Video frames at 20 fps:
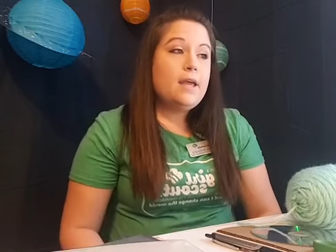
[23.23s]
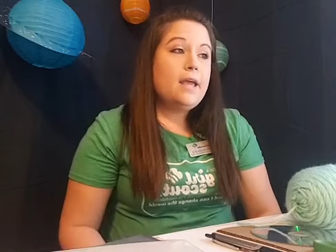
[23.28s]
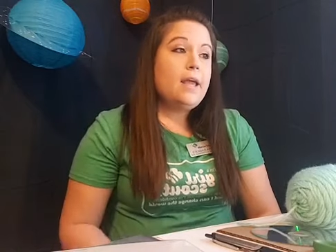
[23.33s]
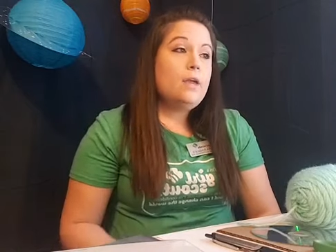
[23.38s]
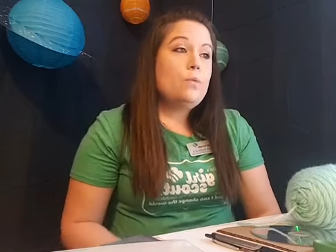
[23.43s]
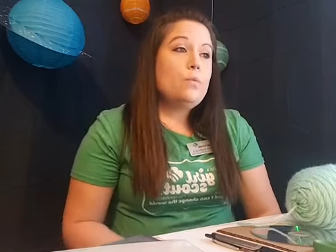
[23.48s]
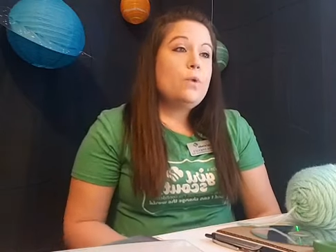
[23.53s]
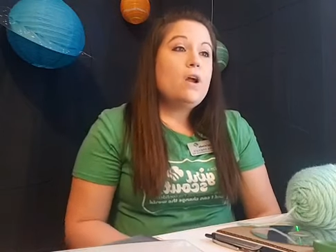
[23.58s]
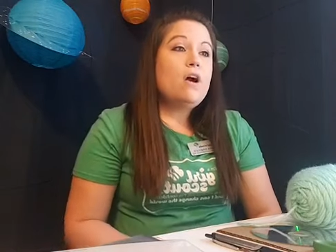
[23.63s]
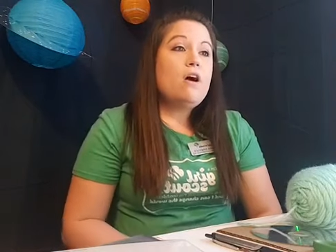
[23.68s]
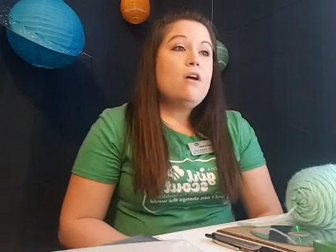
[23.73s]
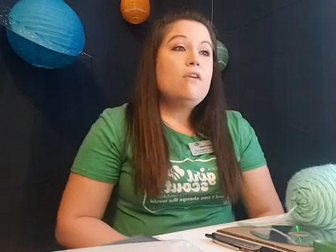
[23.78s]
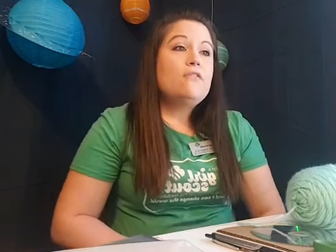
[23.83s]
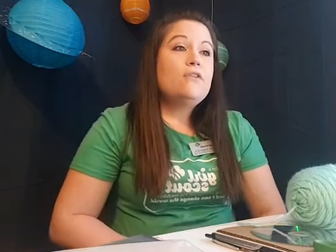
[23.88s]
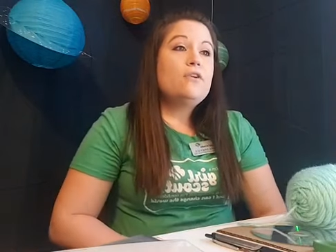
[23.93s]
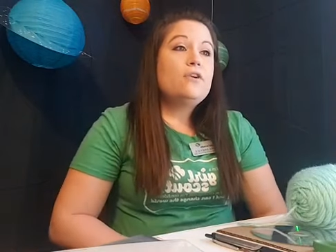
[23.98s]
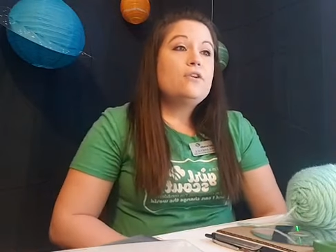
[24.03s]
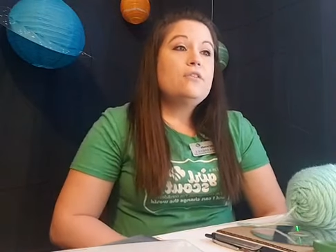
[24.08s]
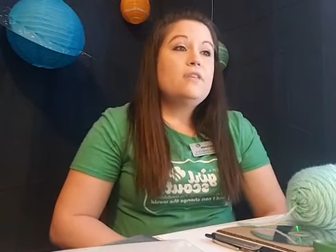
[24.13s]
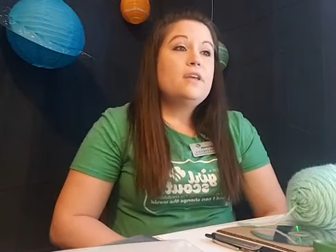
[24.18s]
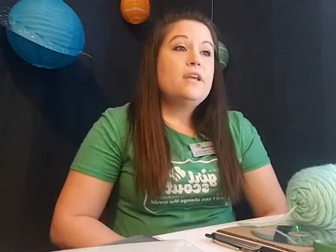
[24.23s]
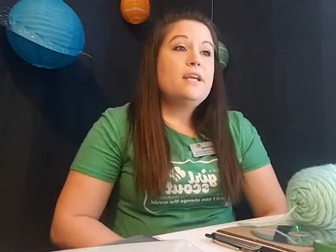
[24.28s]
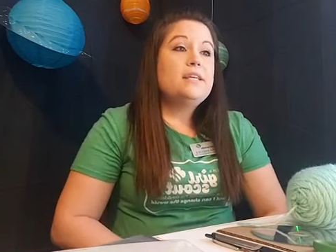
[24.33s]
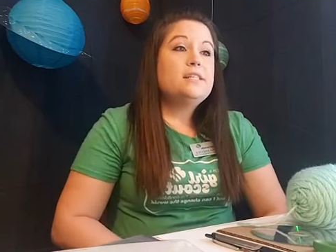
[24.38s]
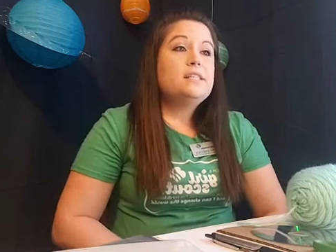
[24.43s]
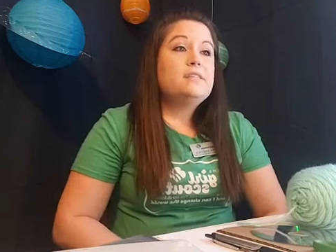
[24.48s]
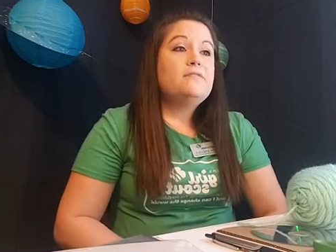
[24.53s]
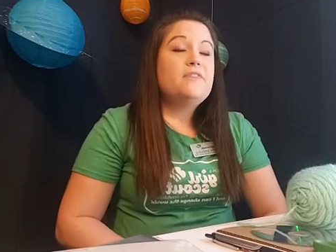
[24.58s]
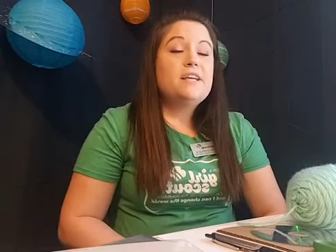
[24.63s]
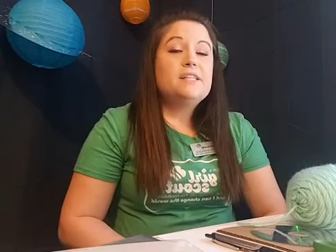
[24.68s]
And we offer
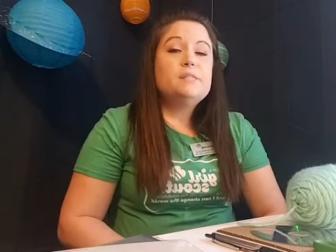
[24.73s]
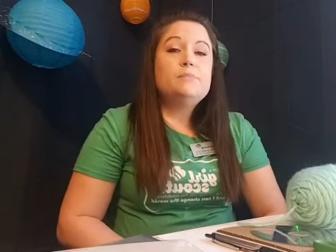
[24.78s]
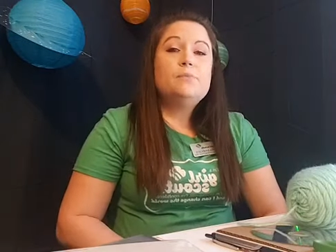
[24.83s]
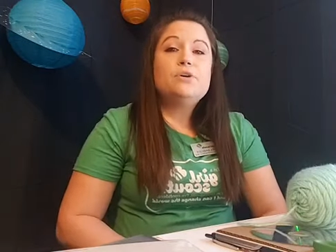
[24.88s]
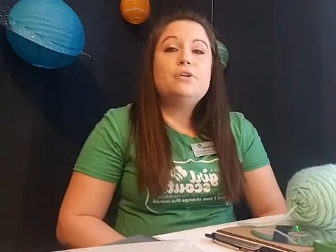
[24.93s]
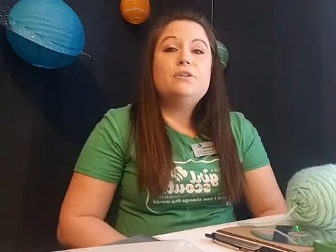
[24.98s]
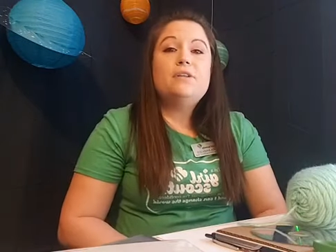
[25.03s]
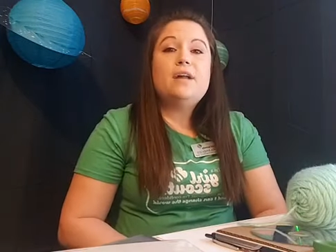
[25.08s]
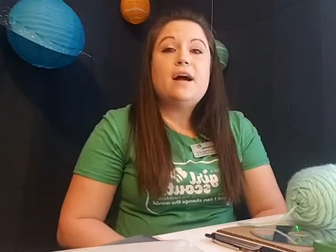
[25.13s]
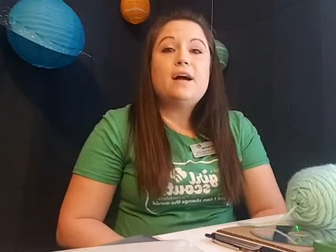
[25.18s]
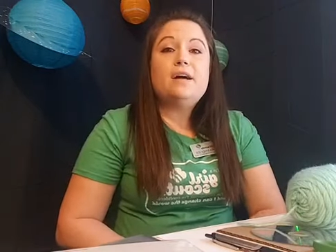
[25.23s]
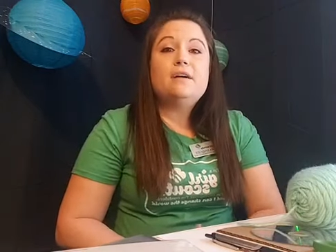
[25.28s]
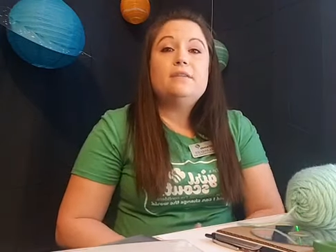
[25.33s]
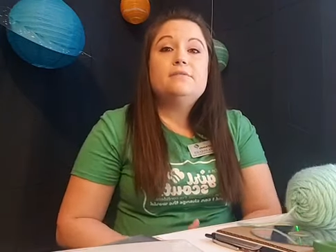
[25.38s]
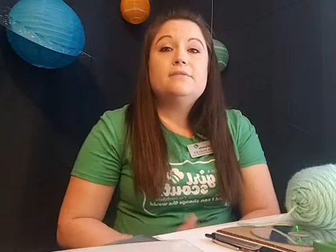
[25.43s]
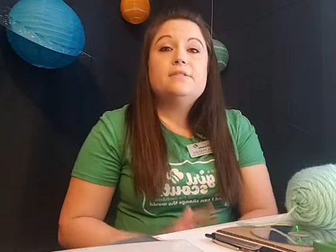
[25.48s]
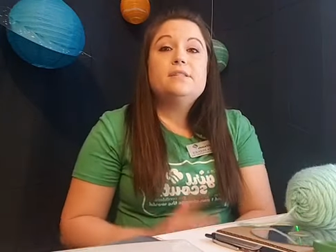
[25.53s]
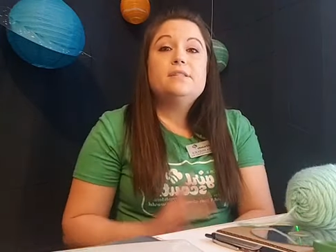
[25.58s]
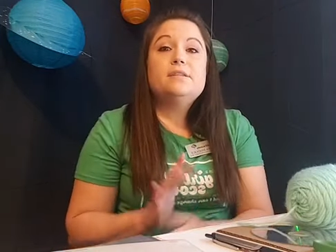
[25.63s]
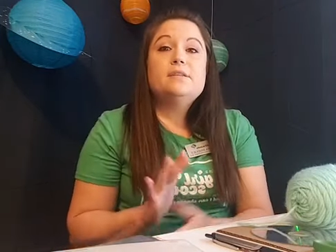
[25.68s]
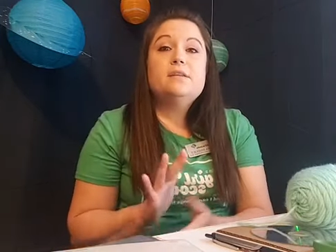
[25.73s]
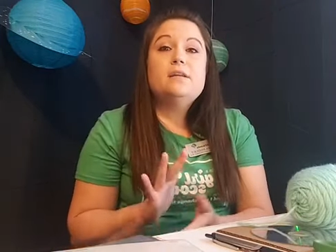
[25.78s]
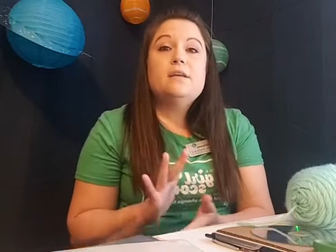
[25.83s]
these Facebook Lives